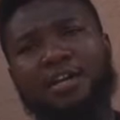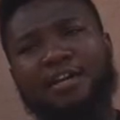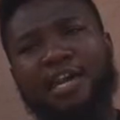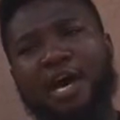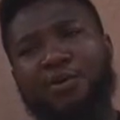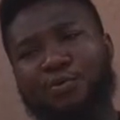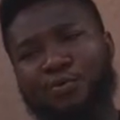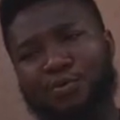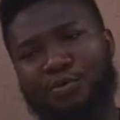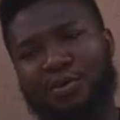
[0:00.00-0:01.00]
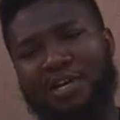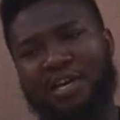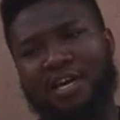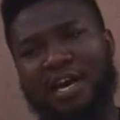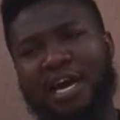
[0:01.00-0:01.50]
Now,
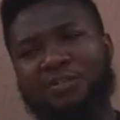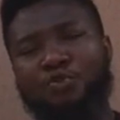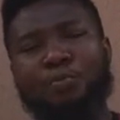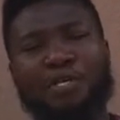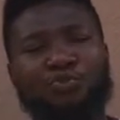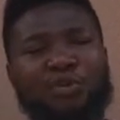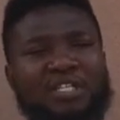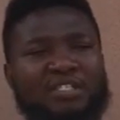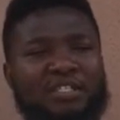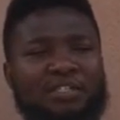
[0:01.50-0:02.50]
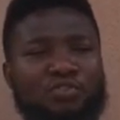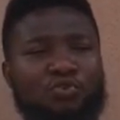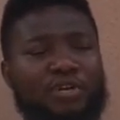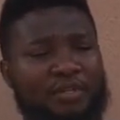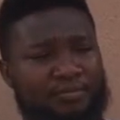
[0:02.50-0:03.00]
I told my students a story.